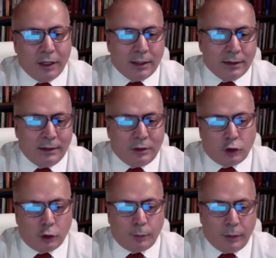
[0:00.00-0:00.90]
This
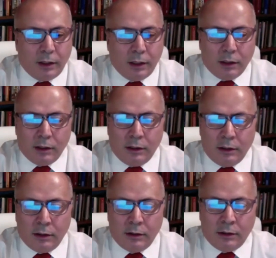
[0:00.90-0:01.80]
should be
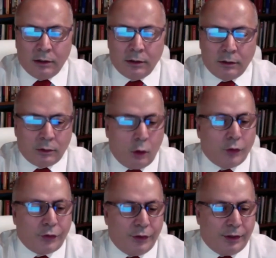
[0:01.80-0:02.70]

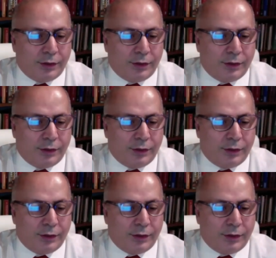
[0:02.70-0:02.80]
considered.